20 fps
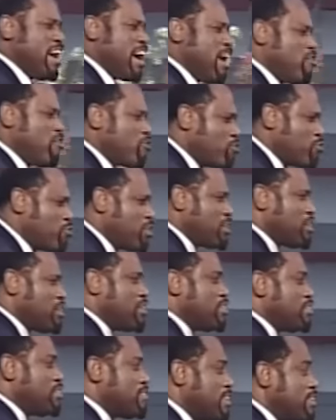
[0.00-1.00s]
how
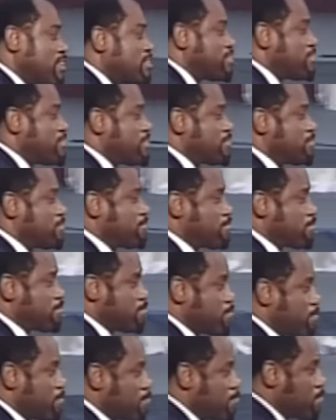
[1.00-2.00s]
critical this is.
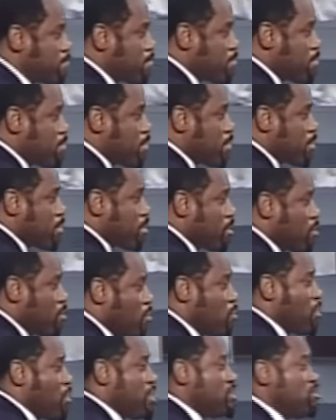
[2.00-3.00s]

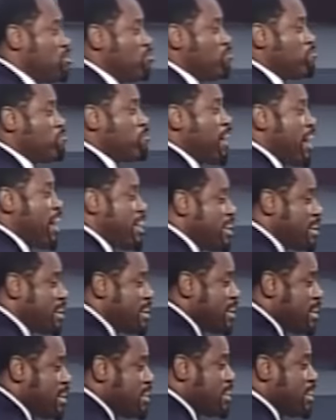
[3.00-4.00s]
When you
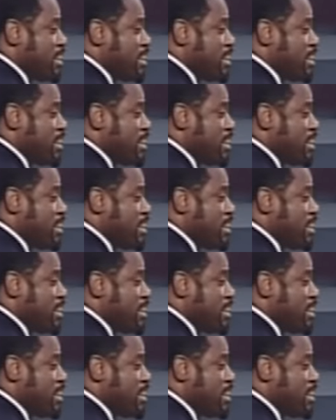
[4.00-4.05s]
violate